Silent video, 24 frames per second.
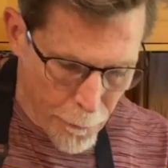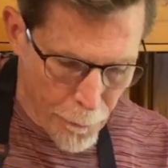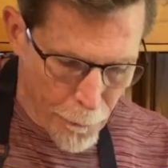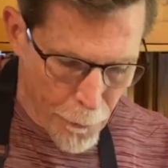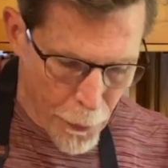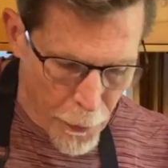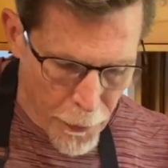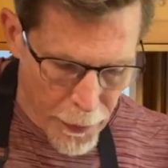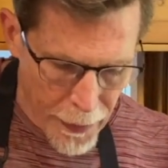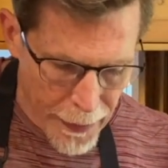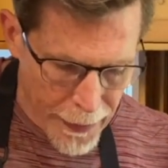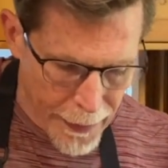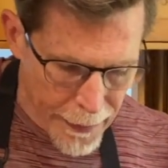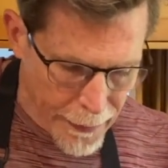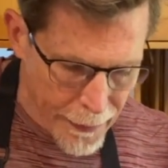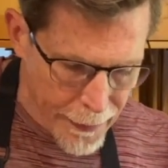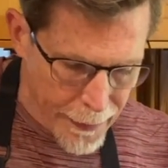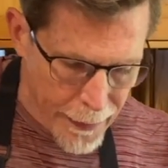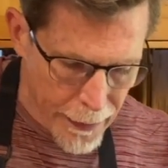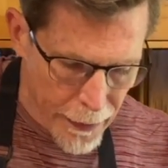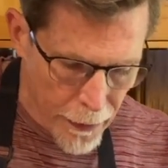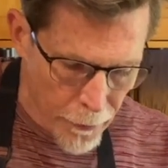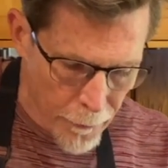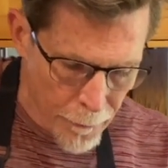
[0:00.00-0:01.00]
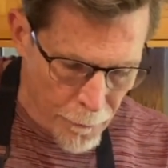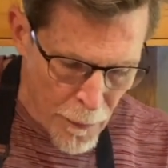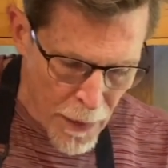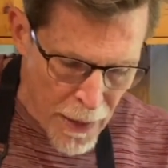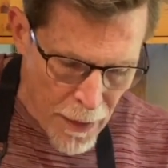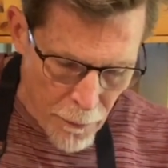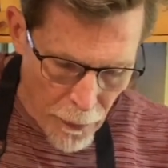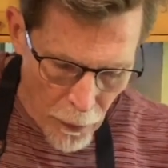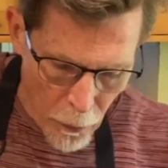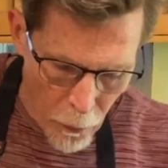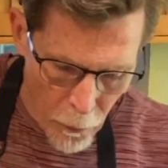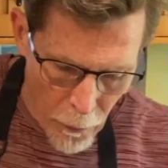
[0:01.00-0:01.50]
put in here.
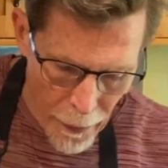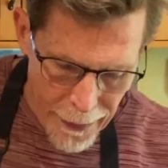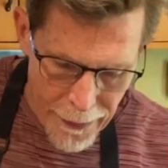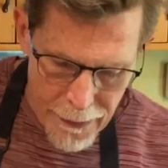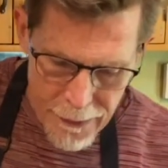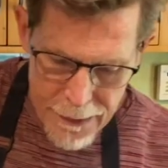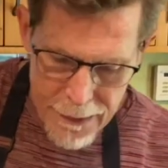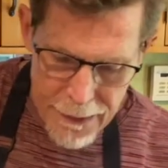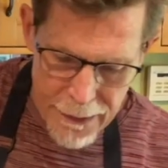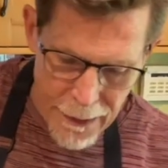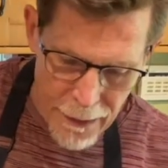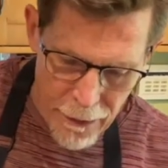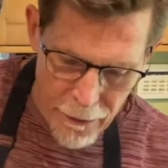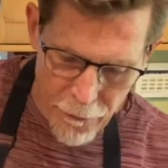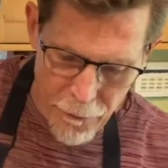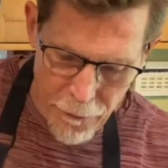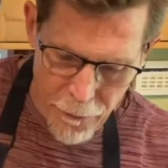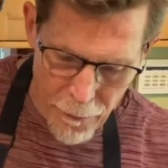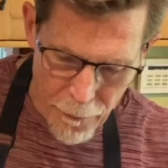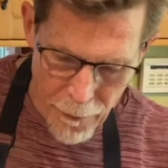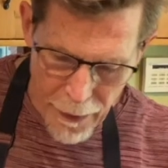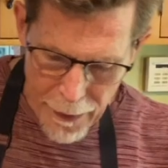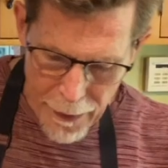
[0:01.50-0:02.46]
But instead of